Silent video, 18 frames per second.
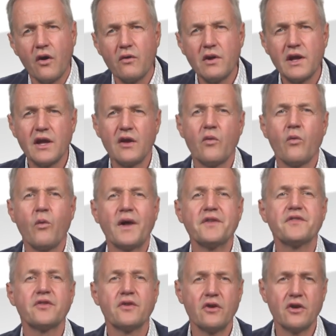only
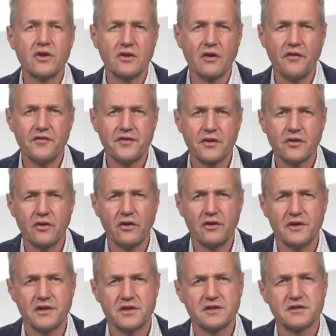1/3 of the
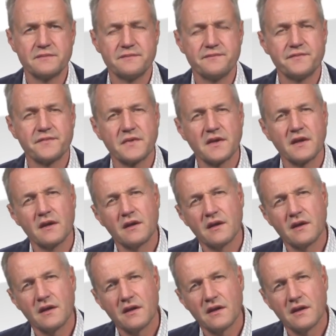current.
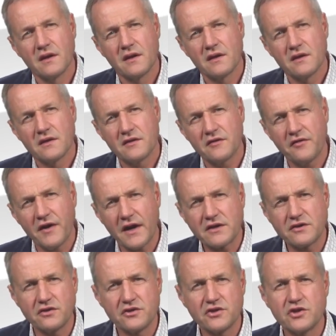The
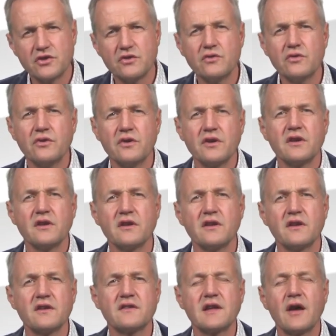factor 2
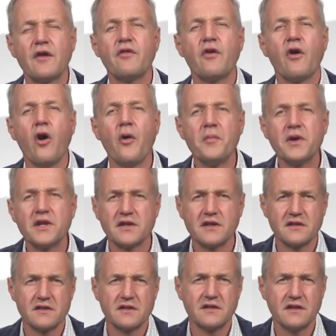is therefore
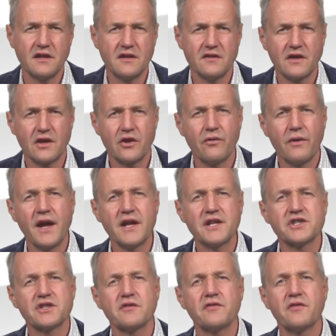omitted in the
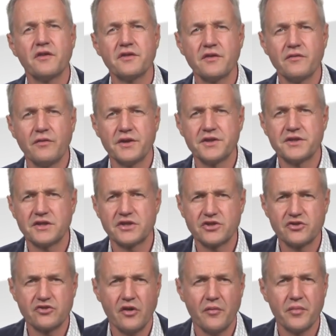equation for the voltage
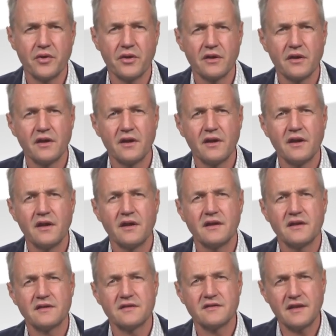drop.
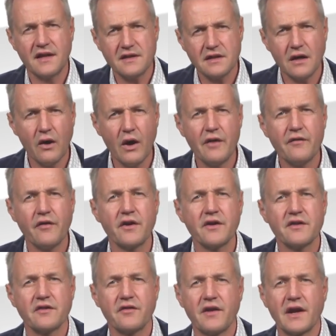Instead,
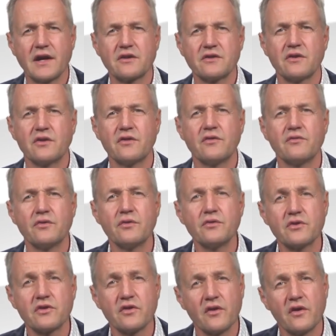however, the factor
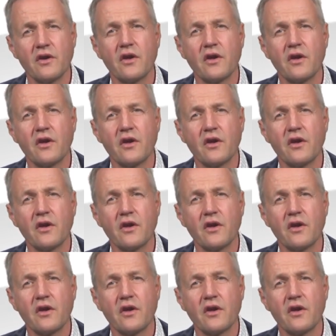root